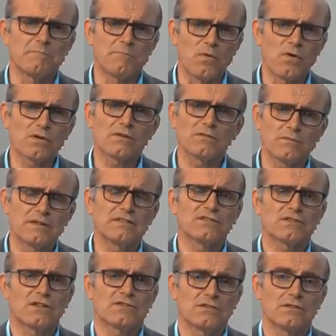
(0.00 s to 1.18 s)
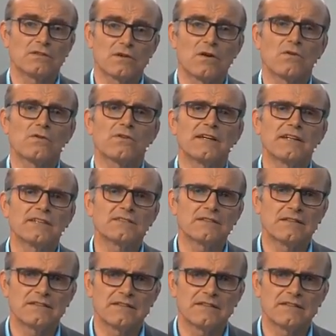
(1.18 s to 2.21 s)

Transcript: important when discussing the co-creation